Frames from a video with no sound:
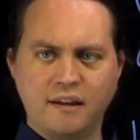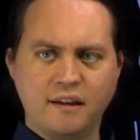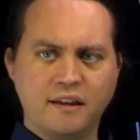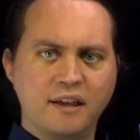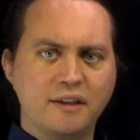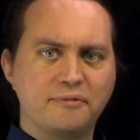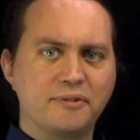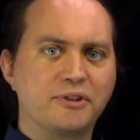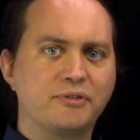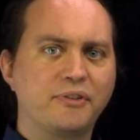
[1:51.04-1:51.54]

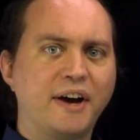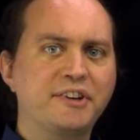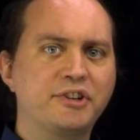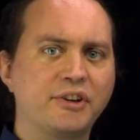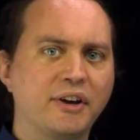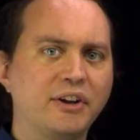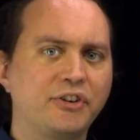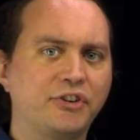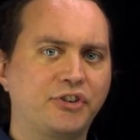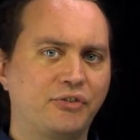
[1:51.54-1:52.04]
If we try to
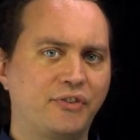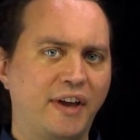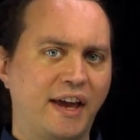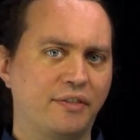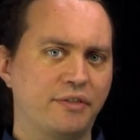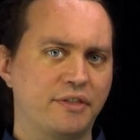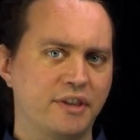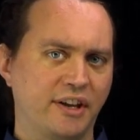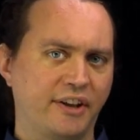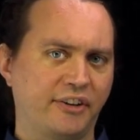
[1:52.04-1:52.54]

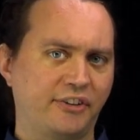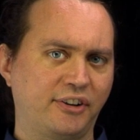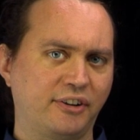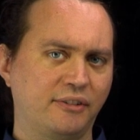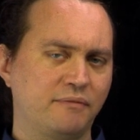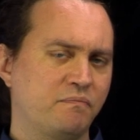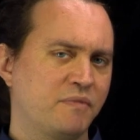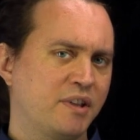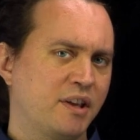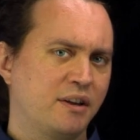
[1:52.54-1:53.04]
illustrate that
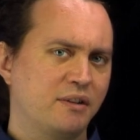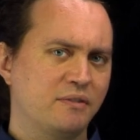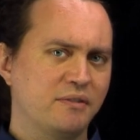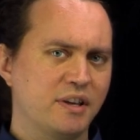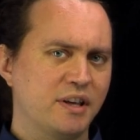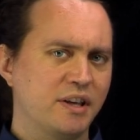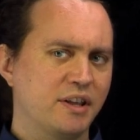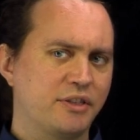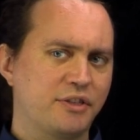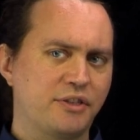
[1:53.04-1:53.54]

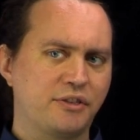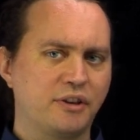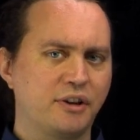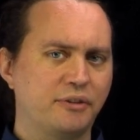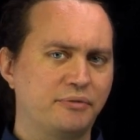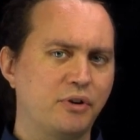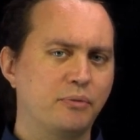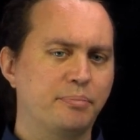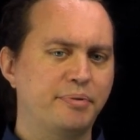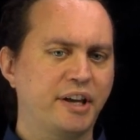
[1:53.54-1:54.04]
with a
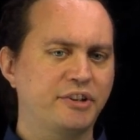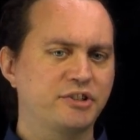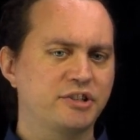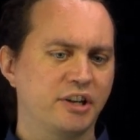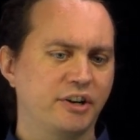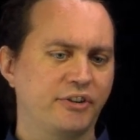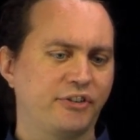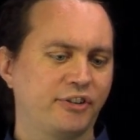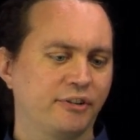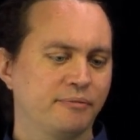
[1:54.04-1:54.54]
few
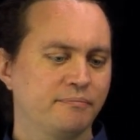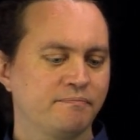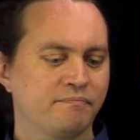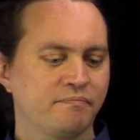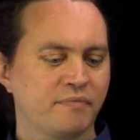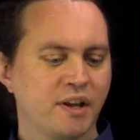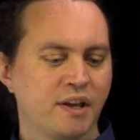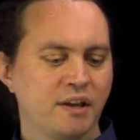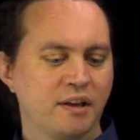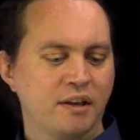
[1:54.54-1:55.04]
pictures,
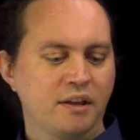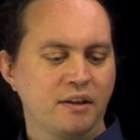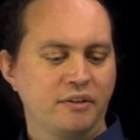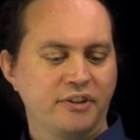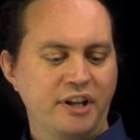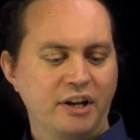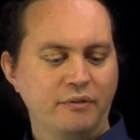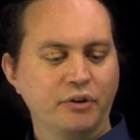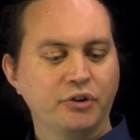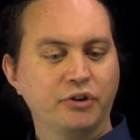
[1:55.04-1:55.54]

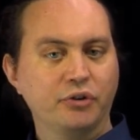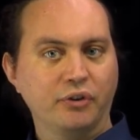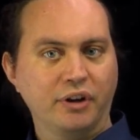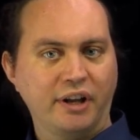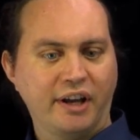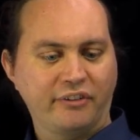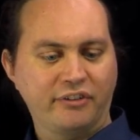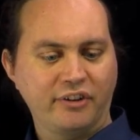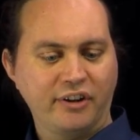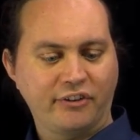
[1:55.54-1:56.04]
then I would do it
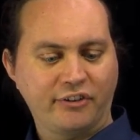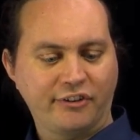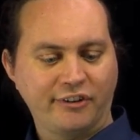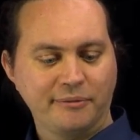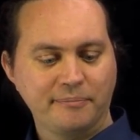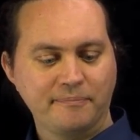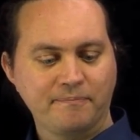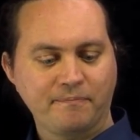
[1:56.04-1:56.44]
like this.